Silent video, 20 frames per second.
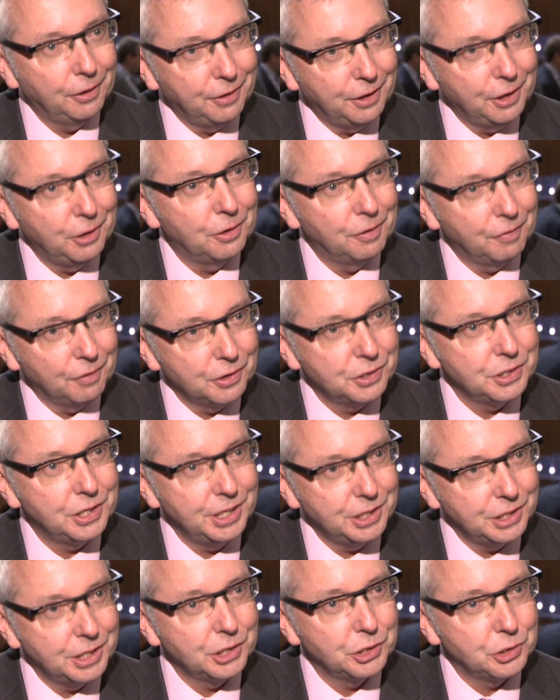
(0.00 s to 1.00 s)
the
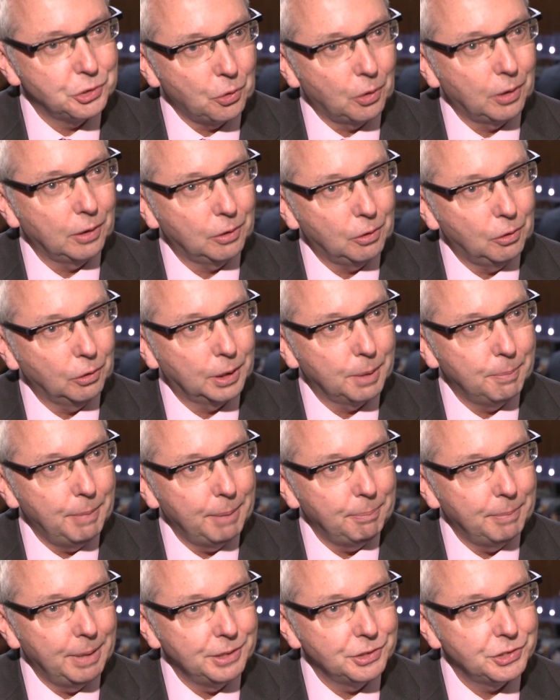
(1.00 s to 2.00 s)
university's historical
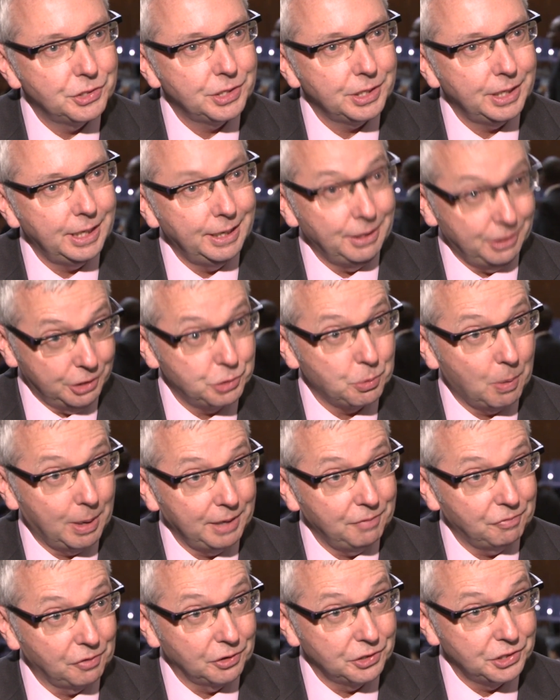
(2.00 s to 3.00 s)
commitments in the
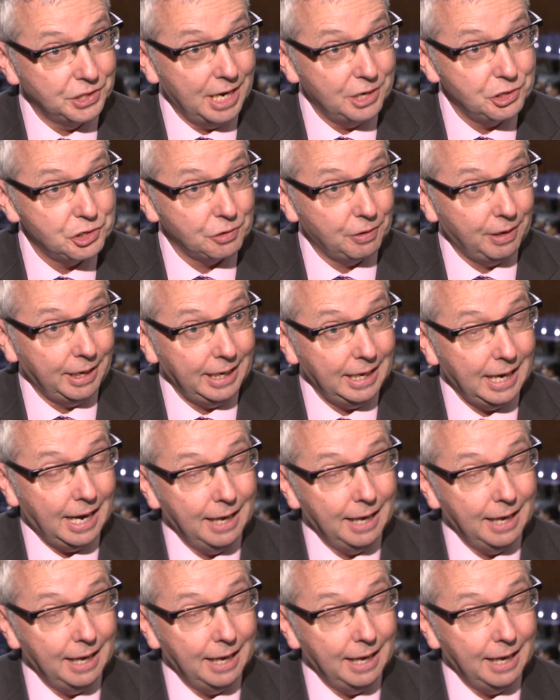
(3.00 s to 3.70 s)
21st century.